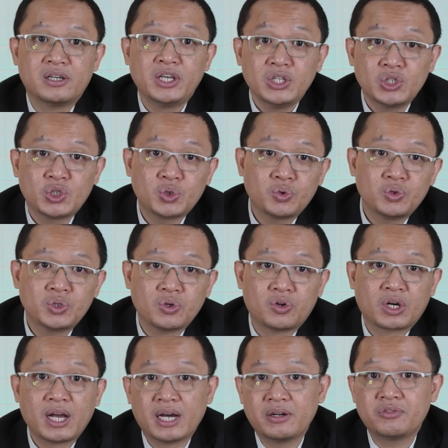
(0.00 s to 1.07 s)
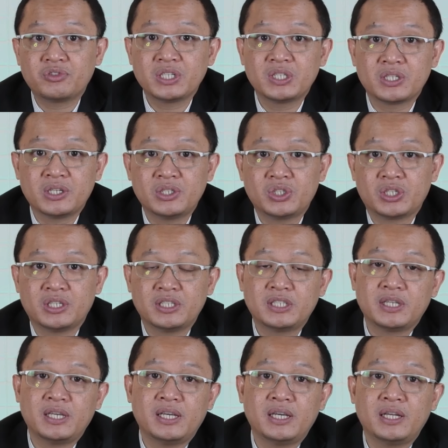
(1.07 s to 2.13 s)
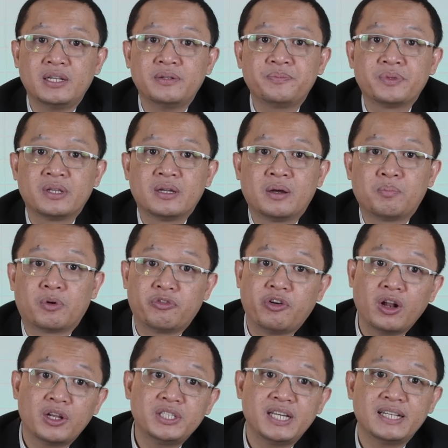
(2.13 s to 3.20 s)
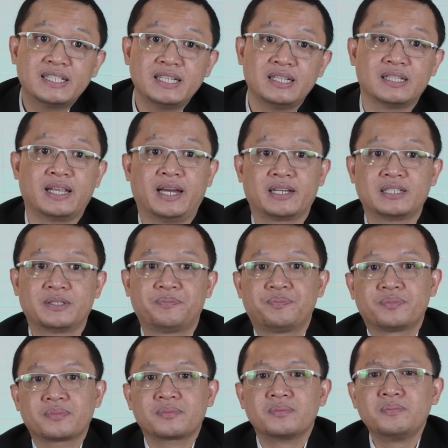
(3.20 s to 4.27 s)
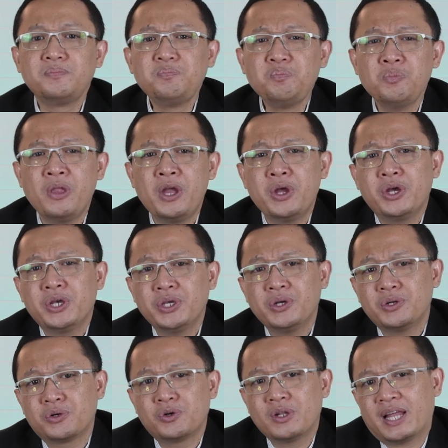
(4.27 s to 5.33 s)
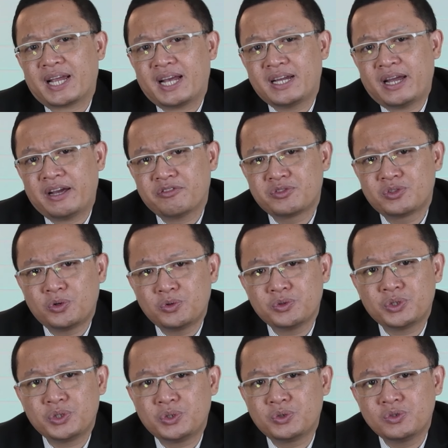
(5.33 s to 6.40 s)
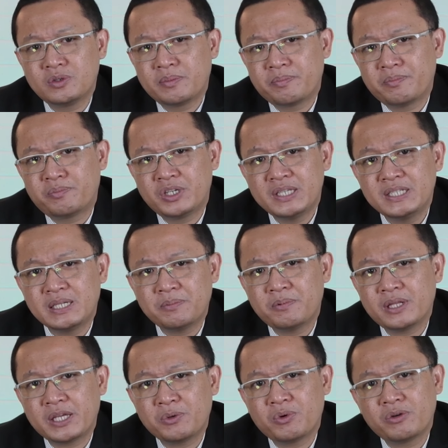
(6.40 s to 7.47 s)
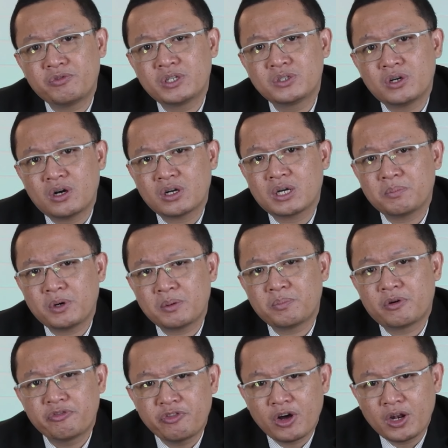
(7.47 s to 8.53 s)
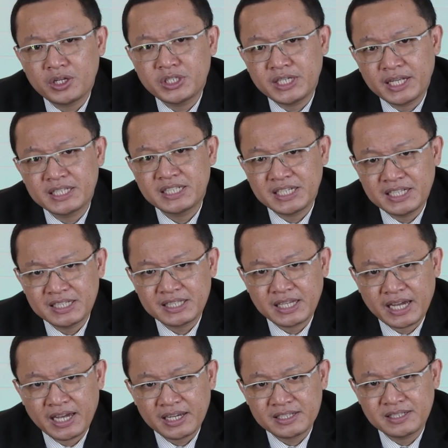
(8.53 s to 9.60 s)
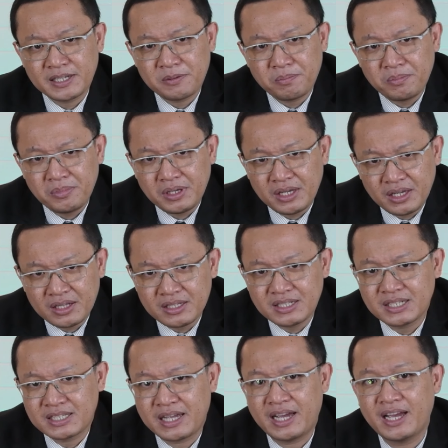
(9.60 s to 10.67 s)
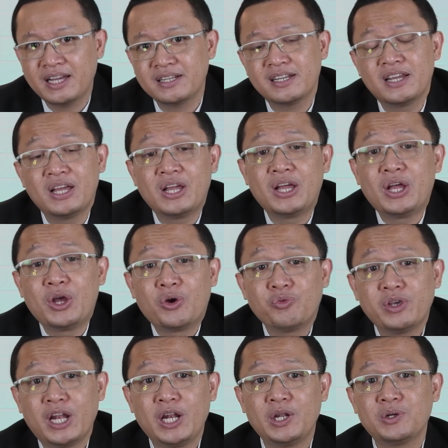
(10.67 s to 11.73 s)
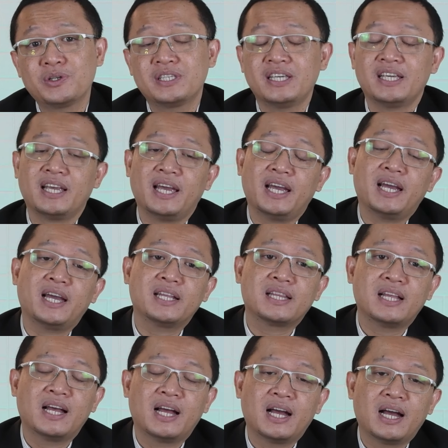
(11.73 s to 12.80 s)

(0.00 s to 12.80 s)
issues or current researches in morphology and syntax. Like I have told you, principally when we talk about morphology and syntax, it means that we are looking at